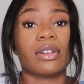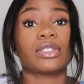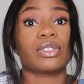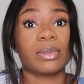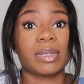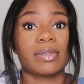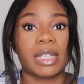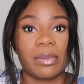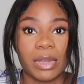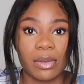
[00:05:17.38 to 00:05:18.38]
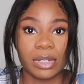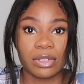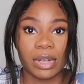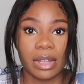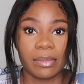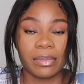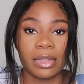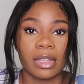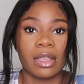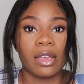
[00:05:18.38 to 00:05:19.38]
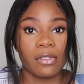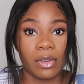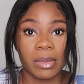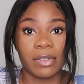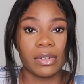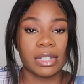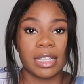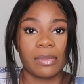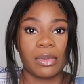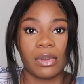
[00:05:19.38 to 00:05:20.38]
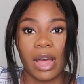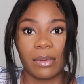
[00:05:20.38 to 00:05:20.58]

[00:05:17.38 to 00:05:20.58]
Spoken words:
or strips of tape going straight up. For me, for example,